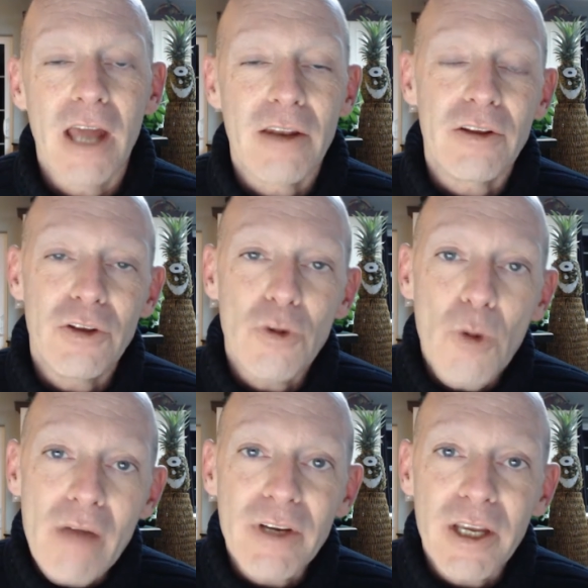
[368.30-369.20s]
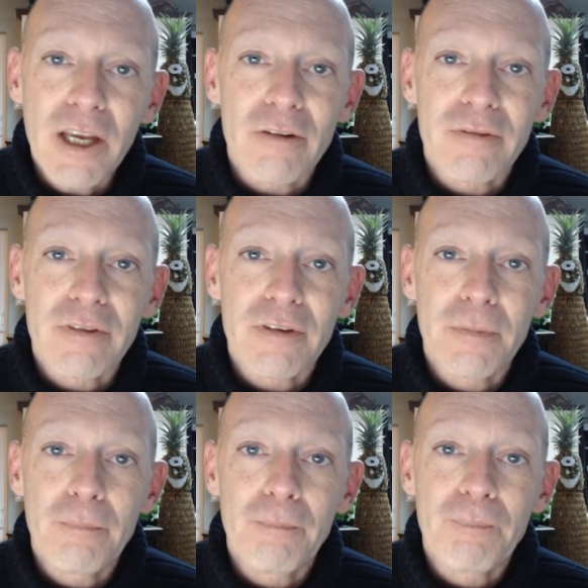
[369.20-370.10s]
And you have a gift.
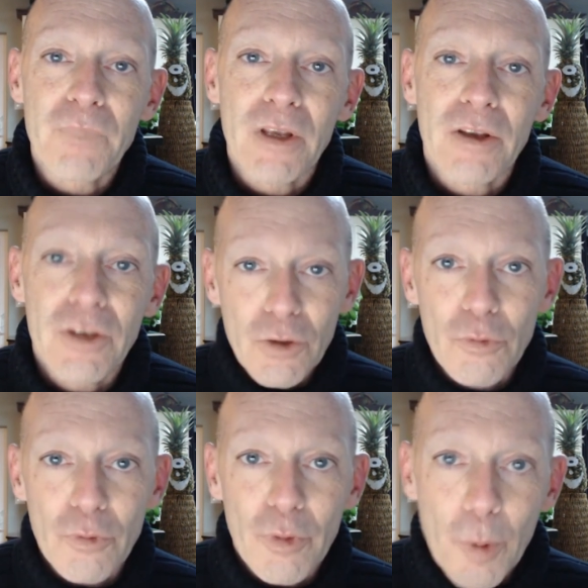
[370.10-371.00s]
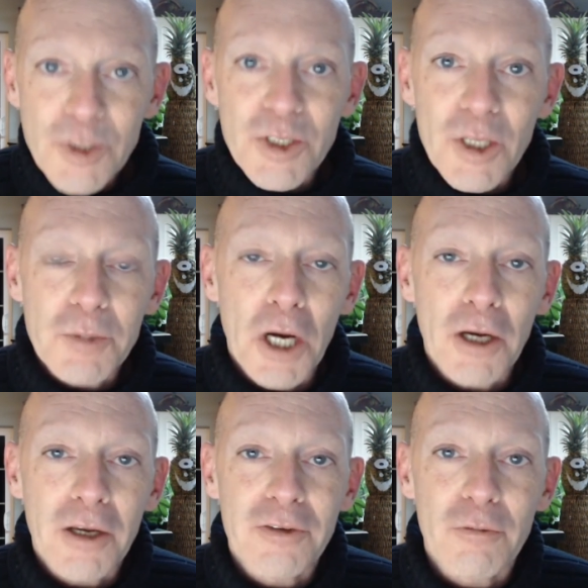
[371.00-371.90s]
You, the person I'm
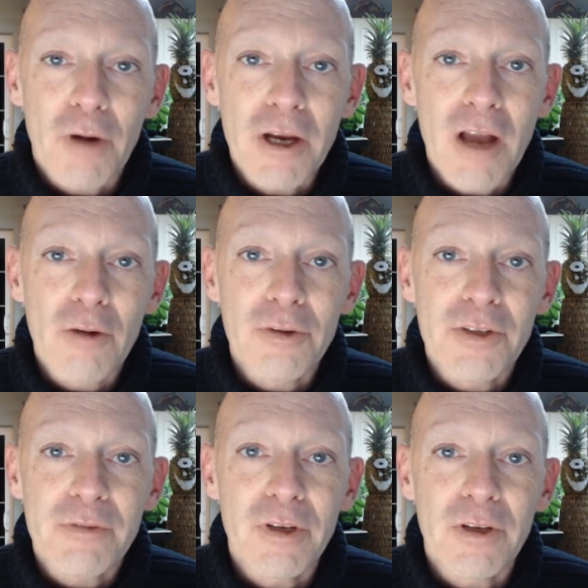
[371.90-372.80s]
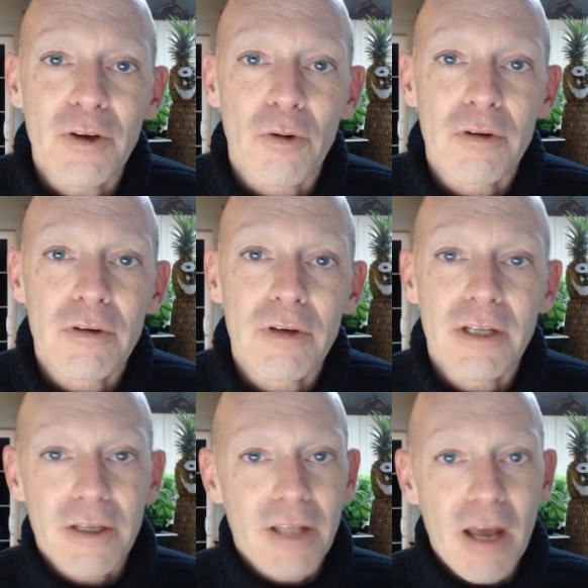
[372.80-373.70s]
talking to right now in this video,
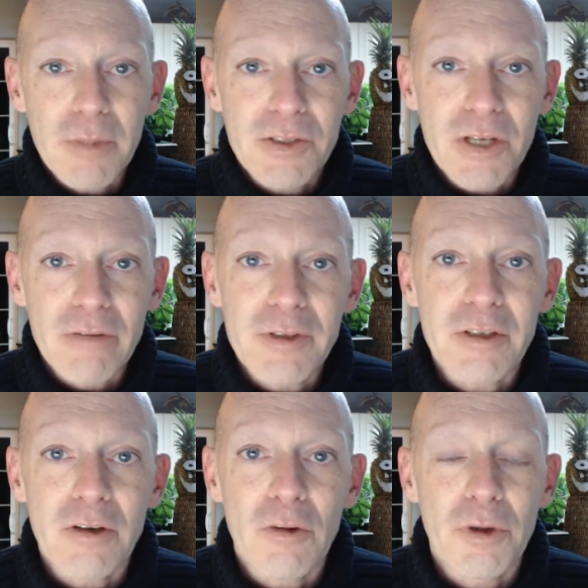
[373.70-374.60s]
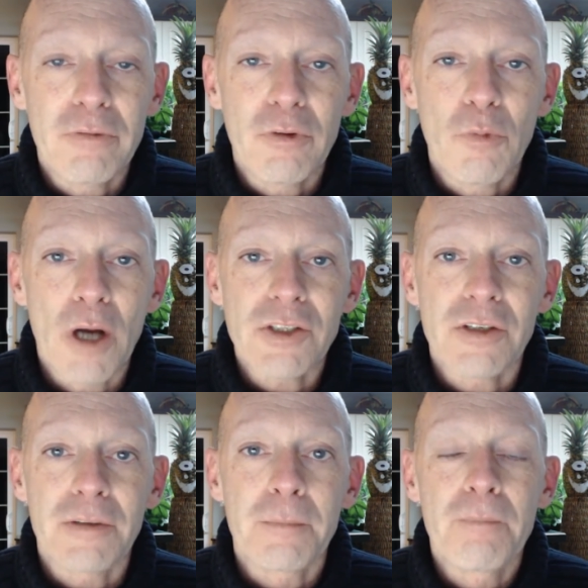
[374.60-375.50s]
and, and that means every single one of you
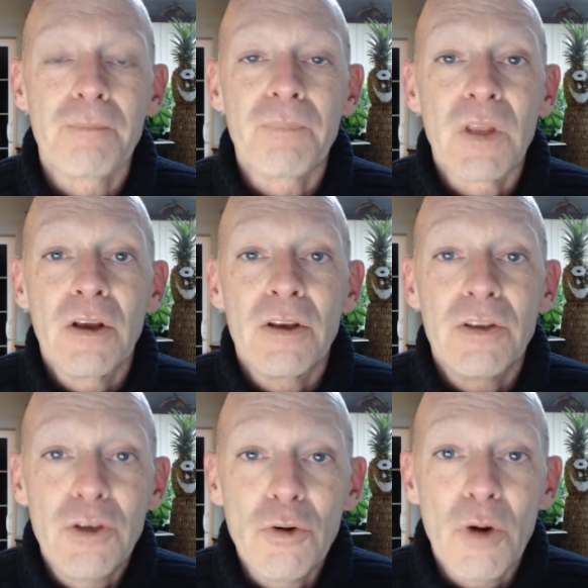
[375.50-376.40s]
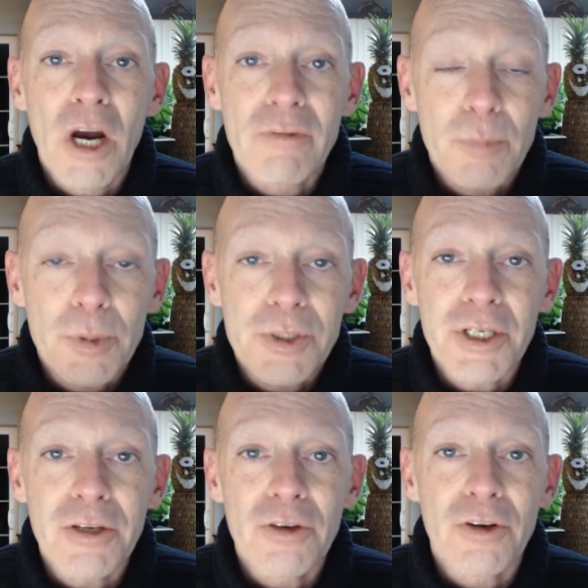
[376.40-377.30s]
watching, you have a
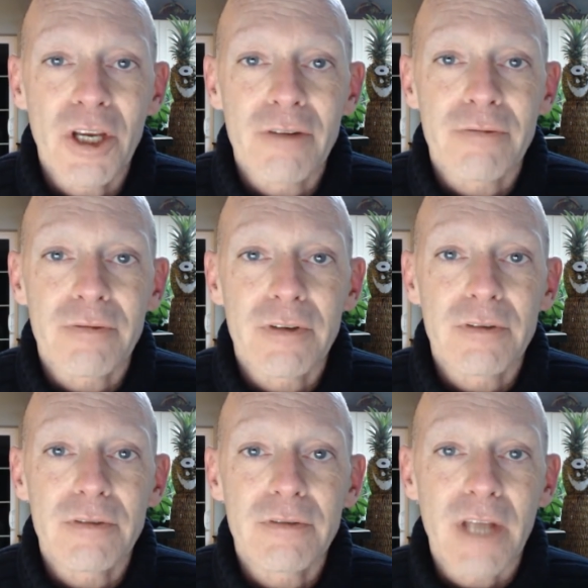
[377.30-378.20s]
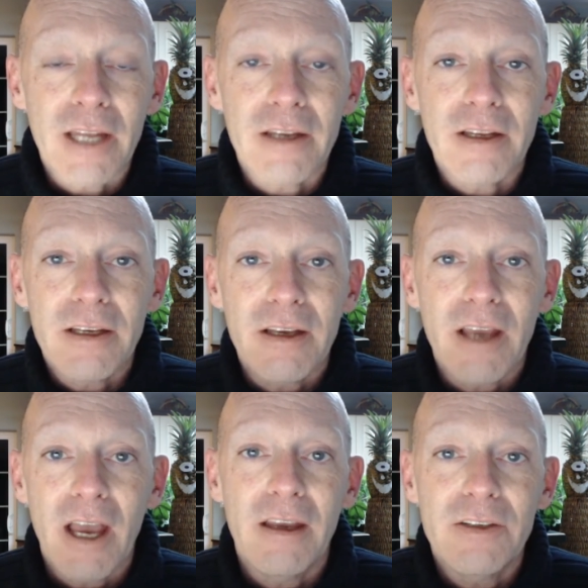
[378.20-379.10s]
particular gift that eh,
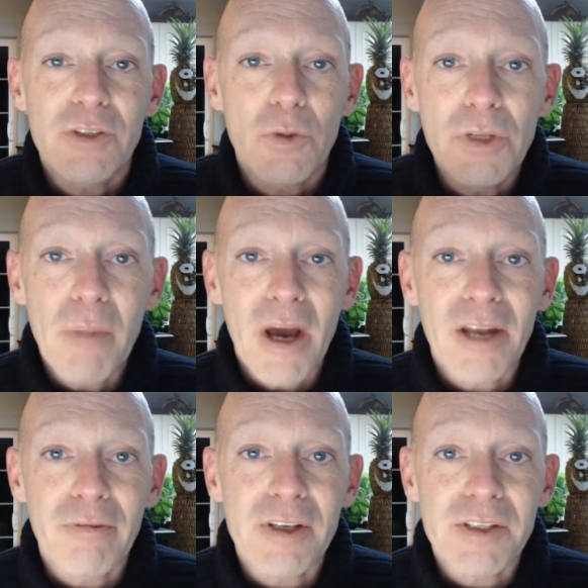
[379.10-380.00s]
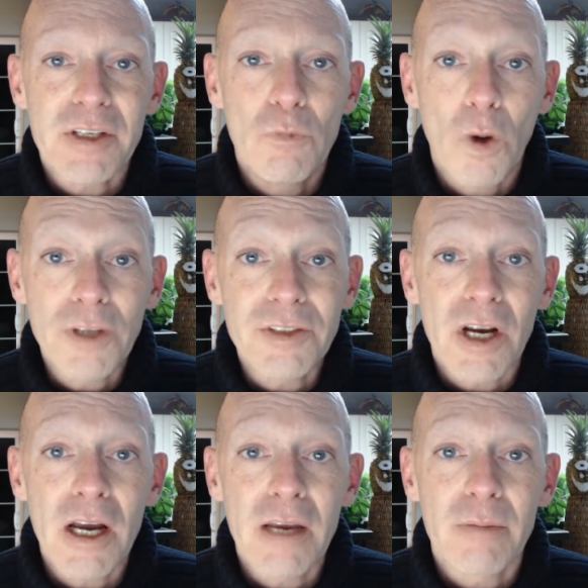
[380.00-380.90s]
is only manifesting one
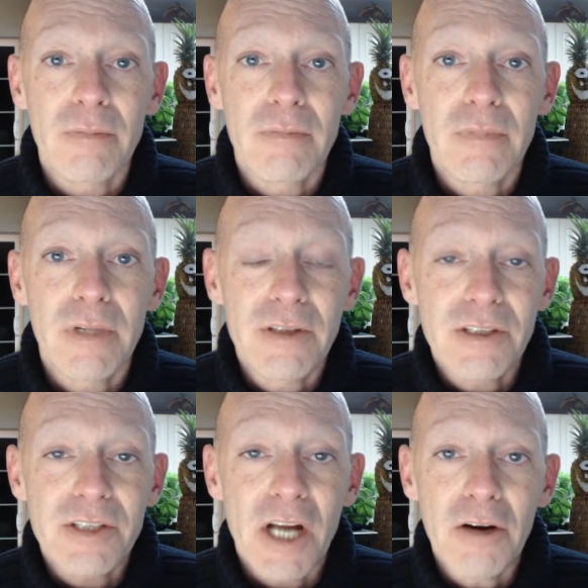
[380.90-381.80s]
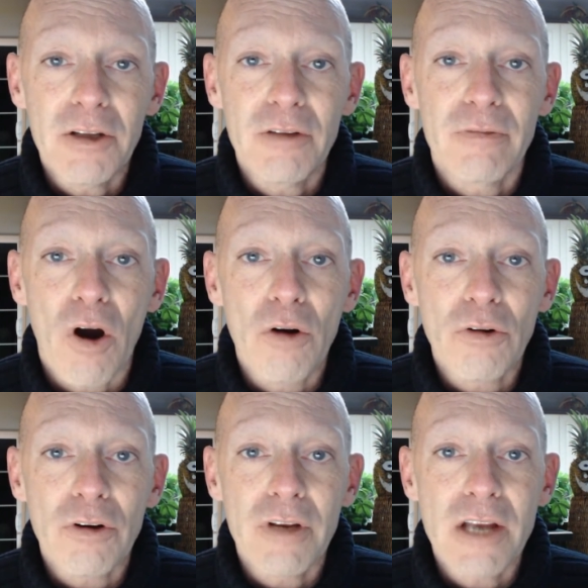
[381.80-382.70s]
time in the entirety of
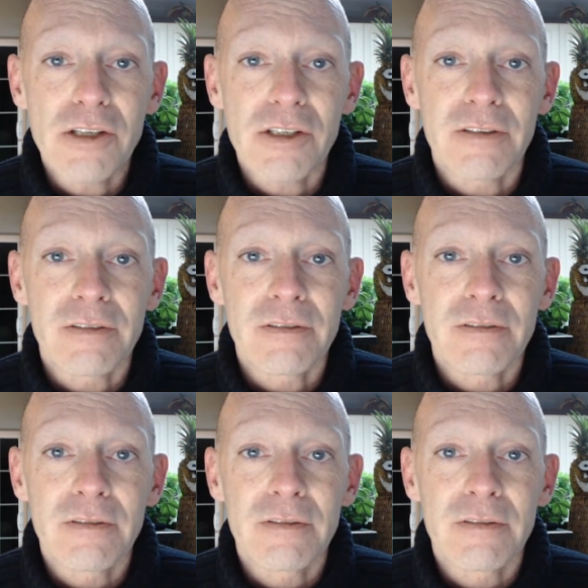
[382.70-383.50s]
all creation.